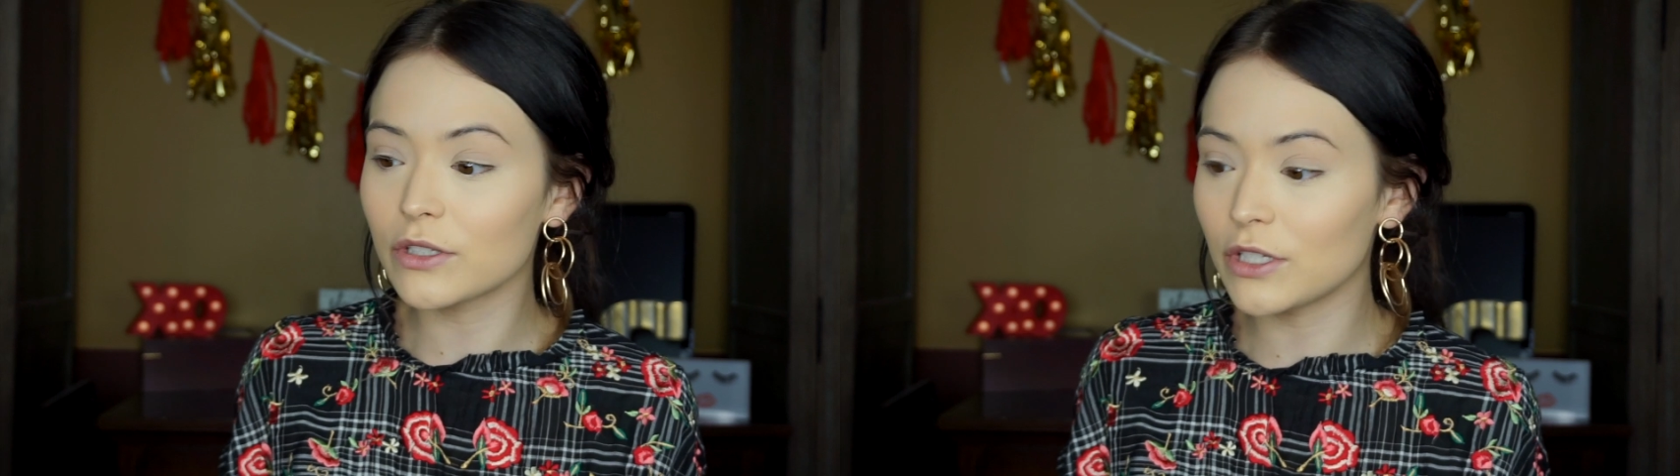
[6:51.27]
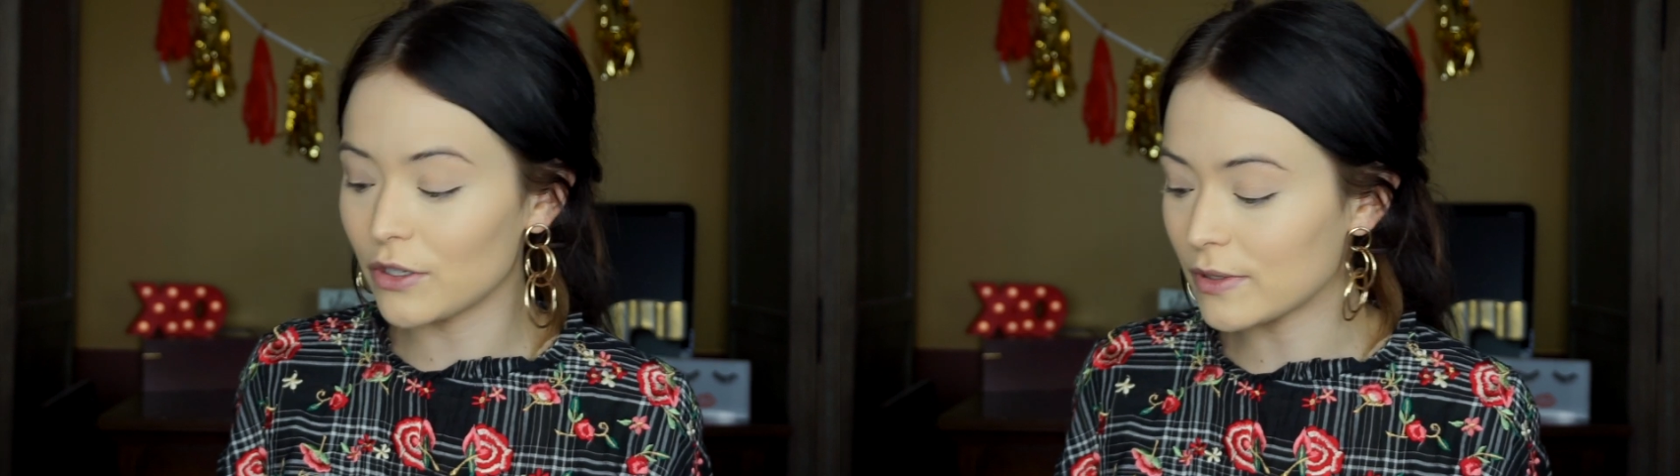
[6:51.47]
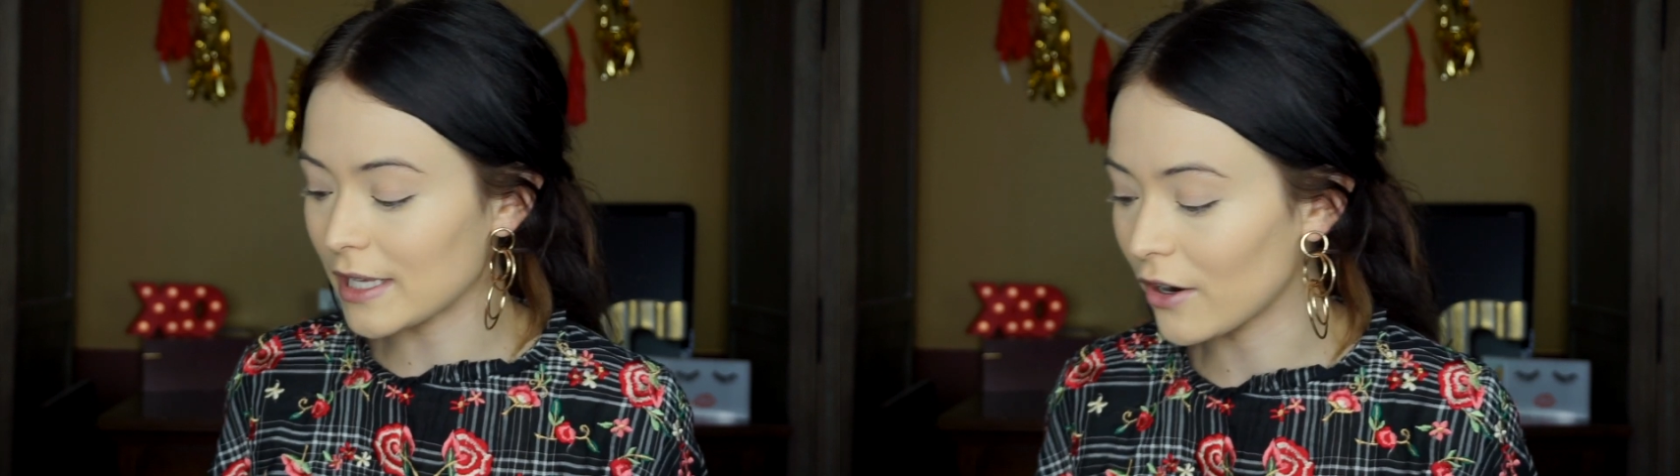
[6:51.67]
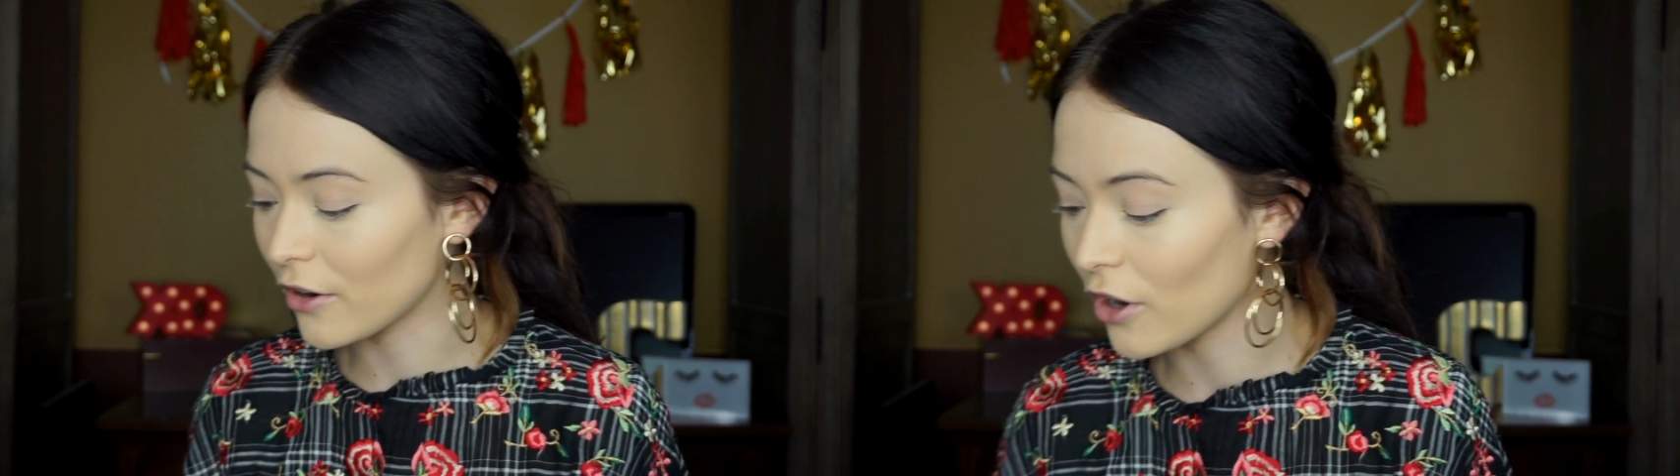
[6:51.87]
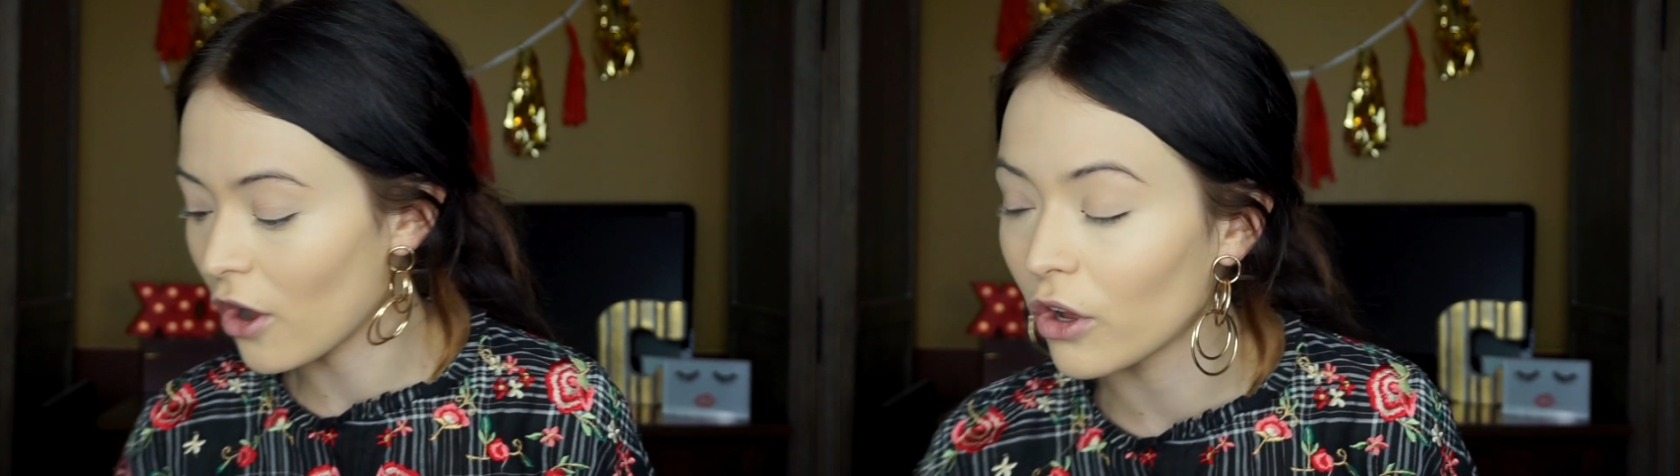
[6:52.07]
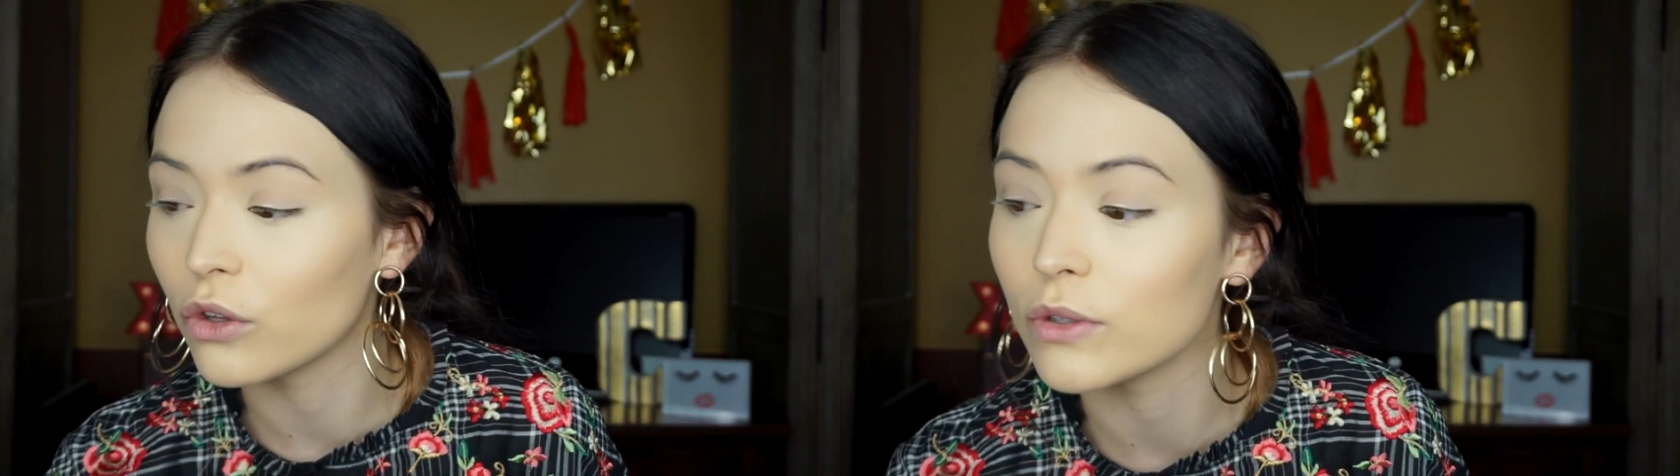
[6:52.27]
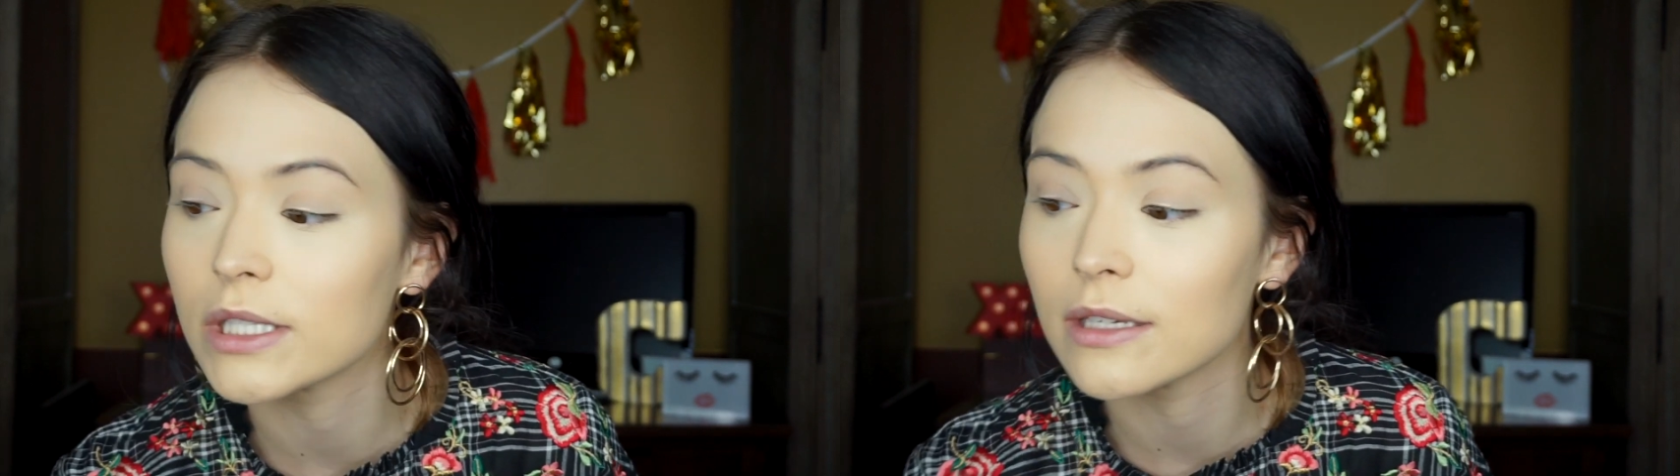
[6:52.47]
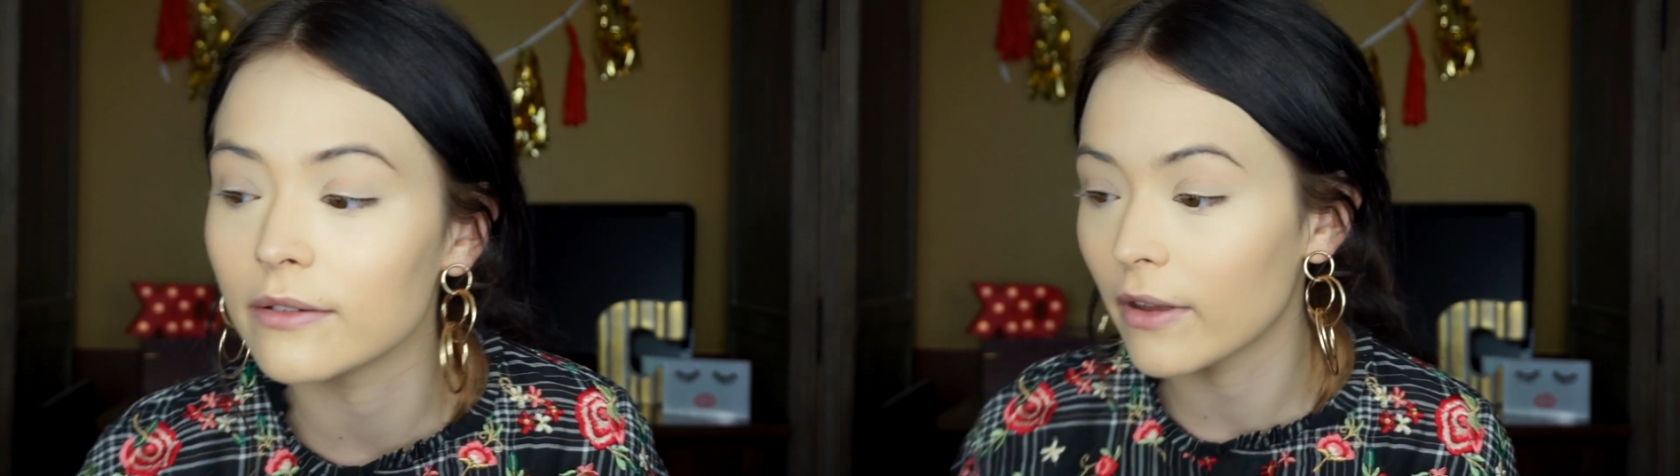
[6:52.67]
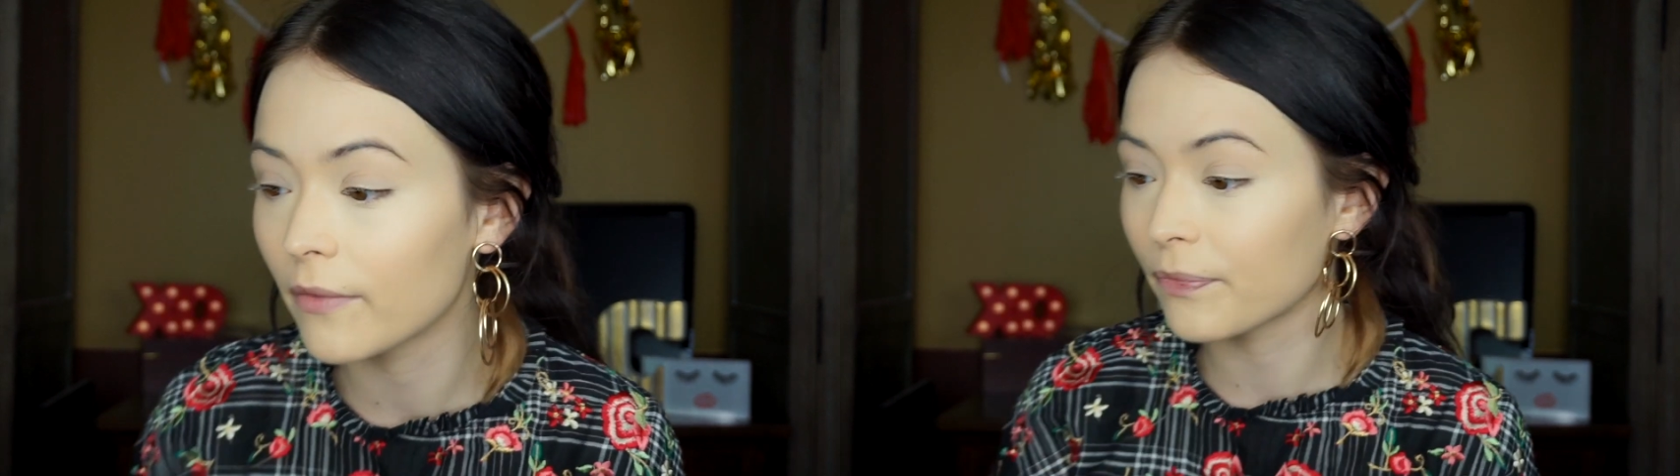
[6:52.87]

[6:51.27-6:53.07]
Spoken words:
to use that are an all-inclusive